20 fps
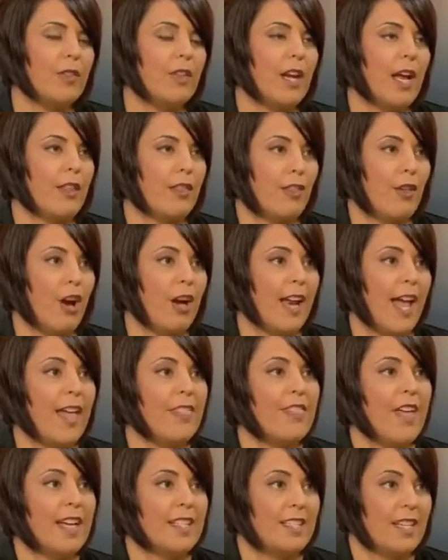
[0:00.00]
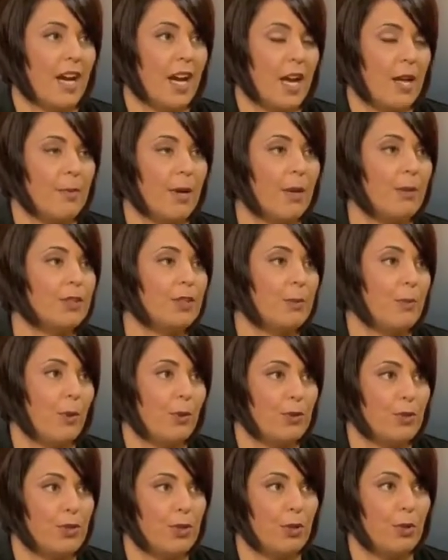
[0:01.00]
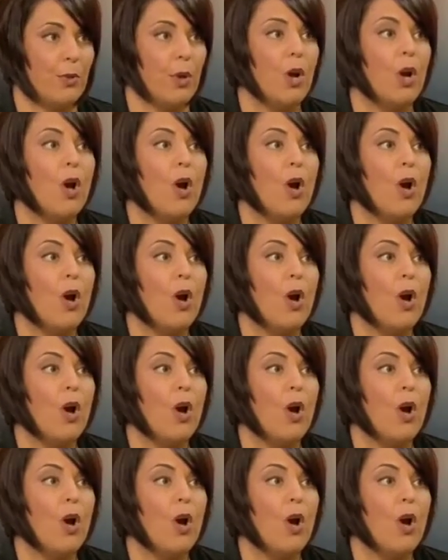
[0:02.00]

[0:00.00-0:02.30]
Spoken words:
that I thought at that time I was supposed to